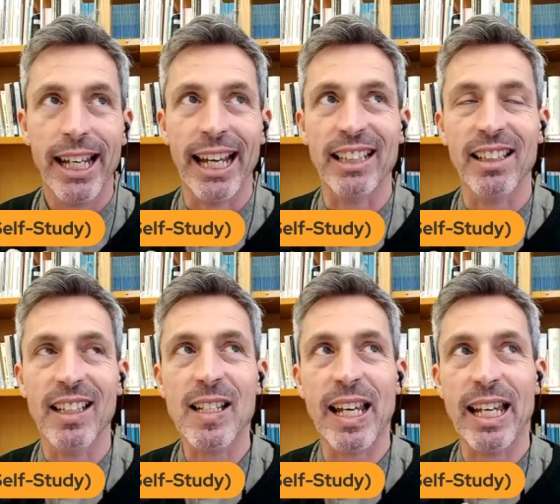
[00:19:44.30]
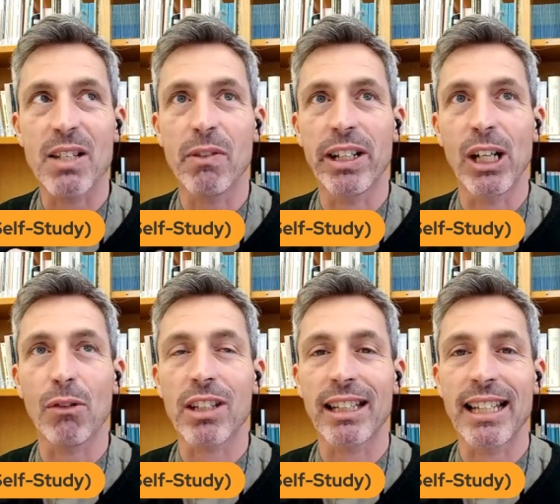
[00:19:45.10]
And in this case, very
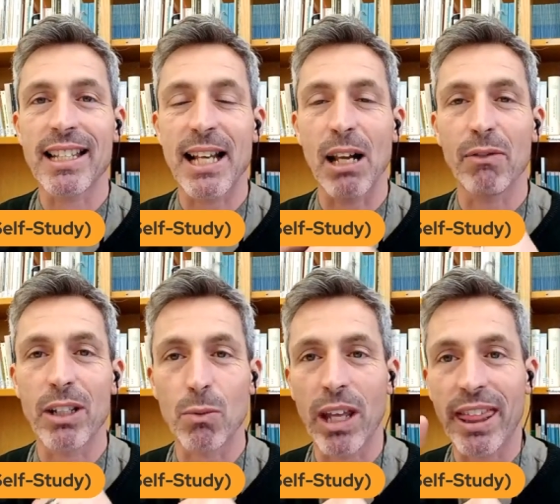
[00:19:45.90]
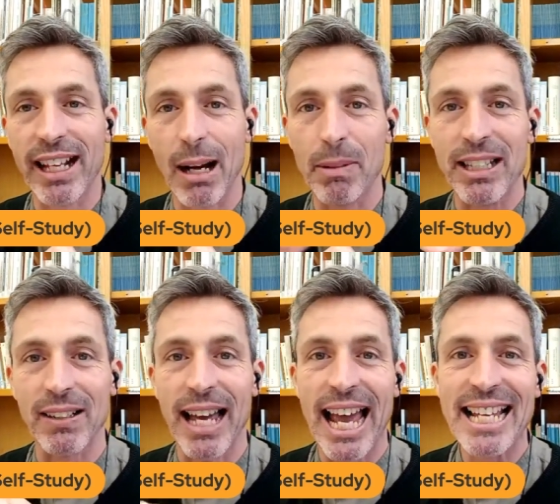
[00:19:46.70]
often the self is with
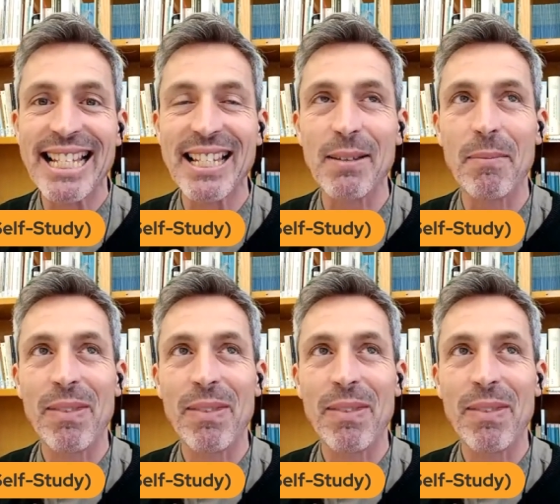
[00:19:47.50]
capital S